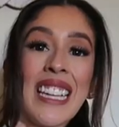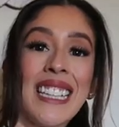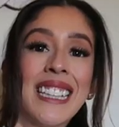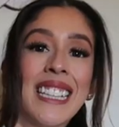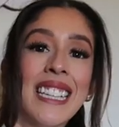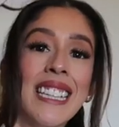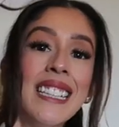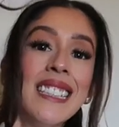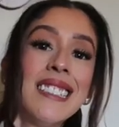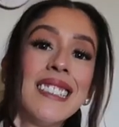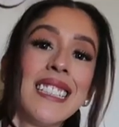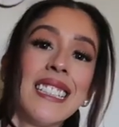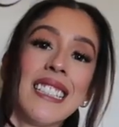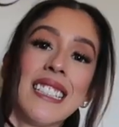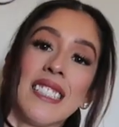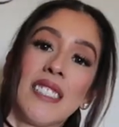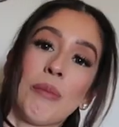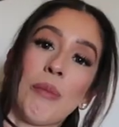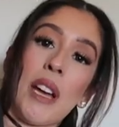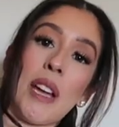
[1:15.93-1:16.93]
This
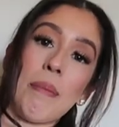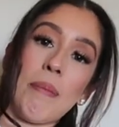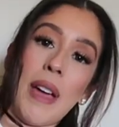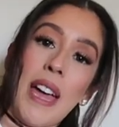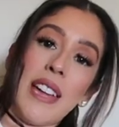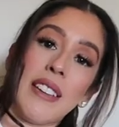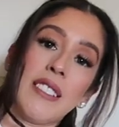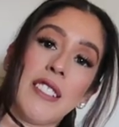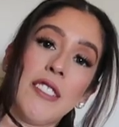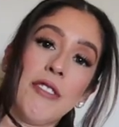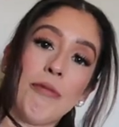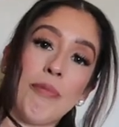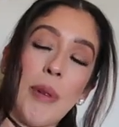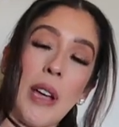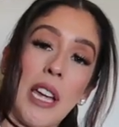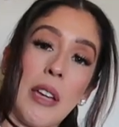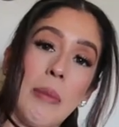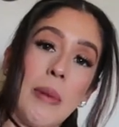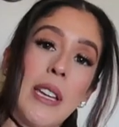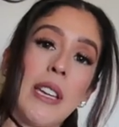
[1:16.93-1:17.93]
is my massive
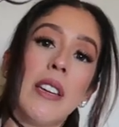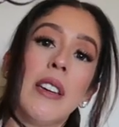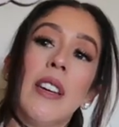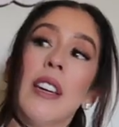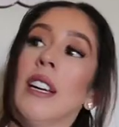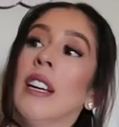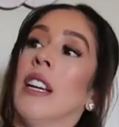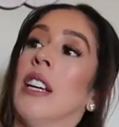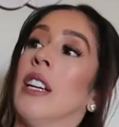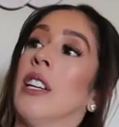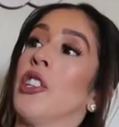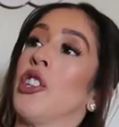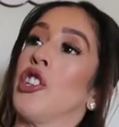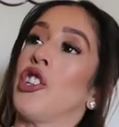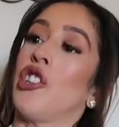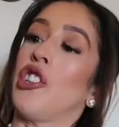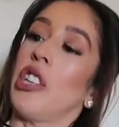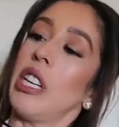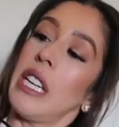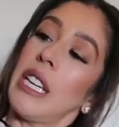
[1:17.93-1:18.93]
baby.
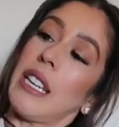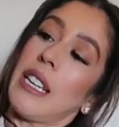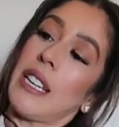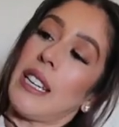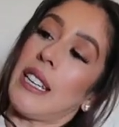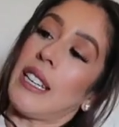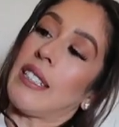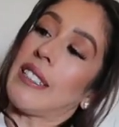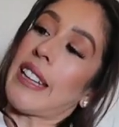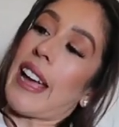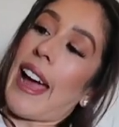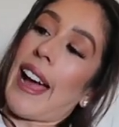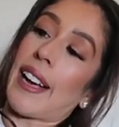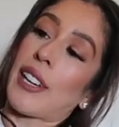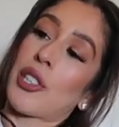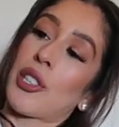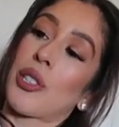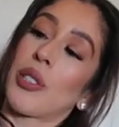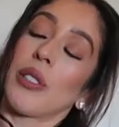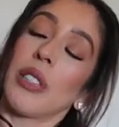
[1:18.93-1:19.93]
She is
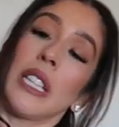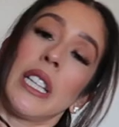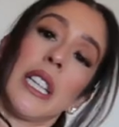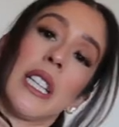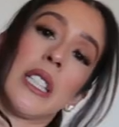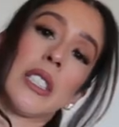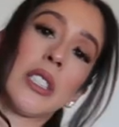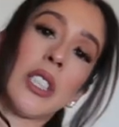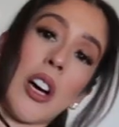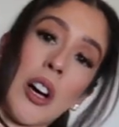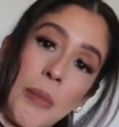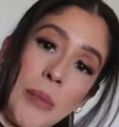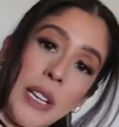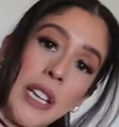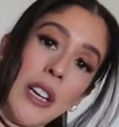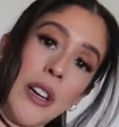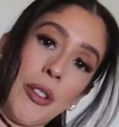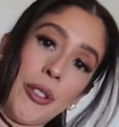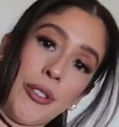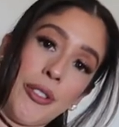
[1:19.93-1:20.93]
actually a
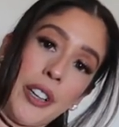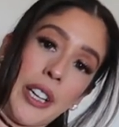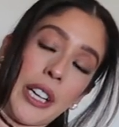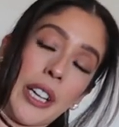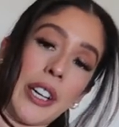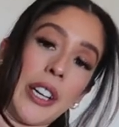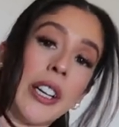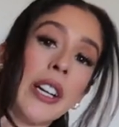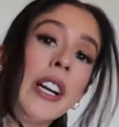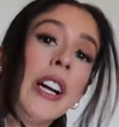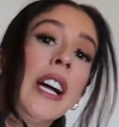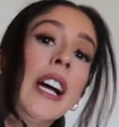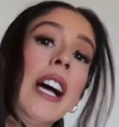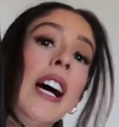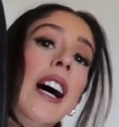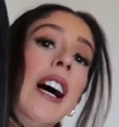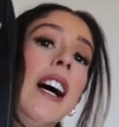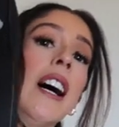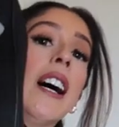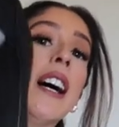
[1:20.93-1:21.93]
Tommy Hilfiger
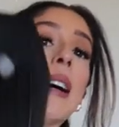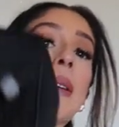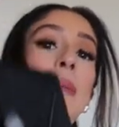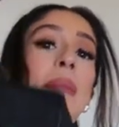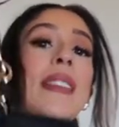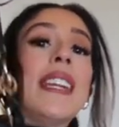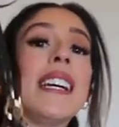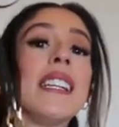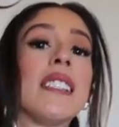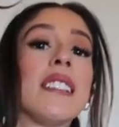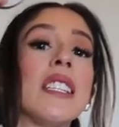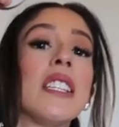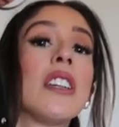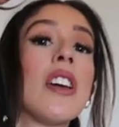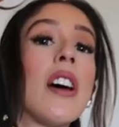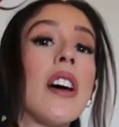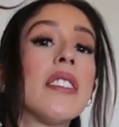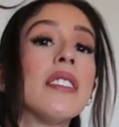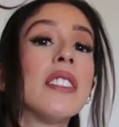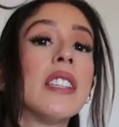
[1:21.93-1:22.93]
that
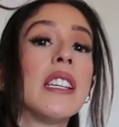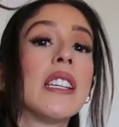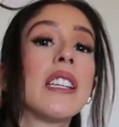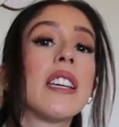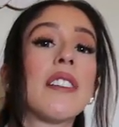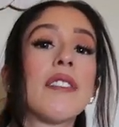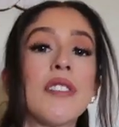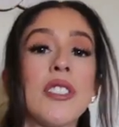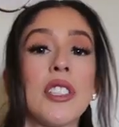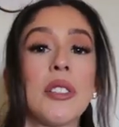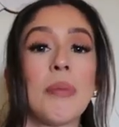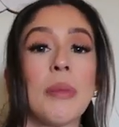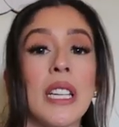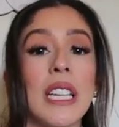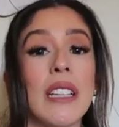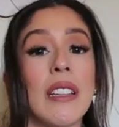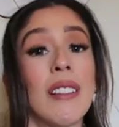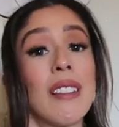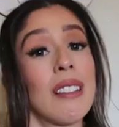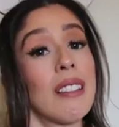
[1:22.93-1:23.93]
Sinyasi gifted
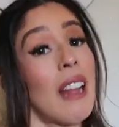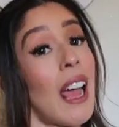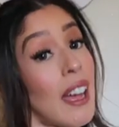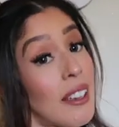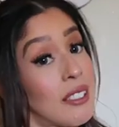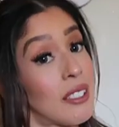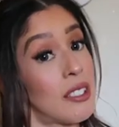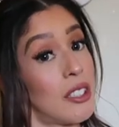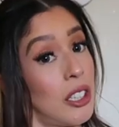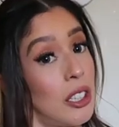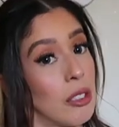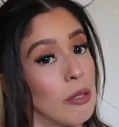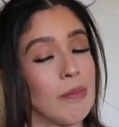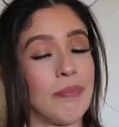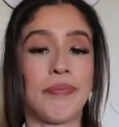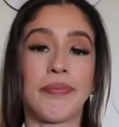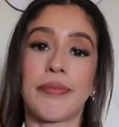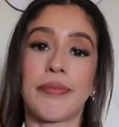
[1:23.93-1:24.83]
me last year.